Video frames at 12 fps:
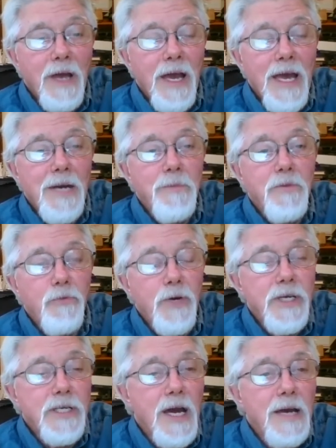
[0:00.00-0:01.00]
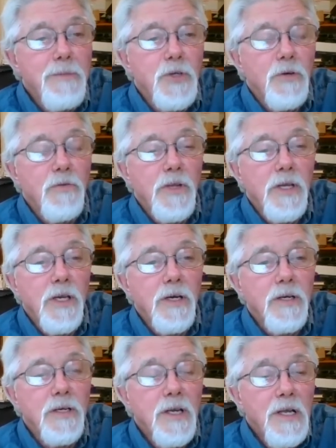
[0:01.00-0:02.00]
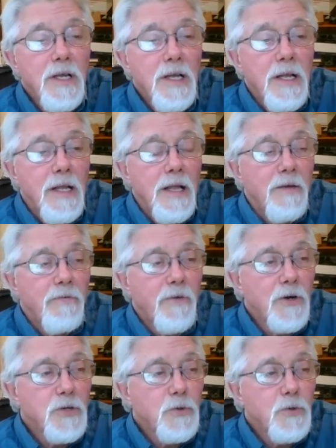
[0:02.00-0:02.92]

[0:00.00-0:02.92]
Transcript: I had him three times over the years. The first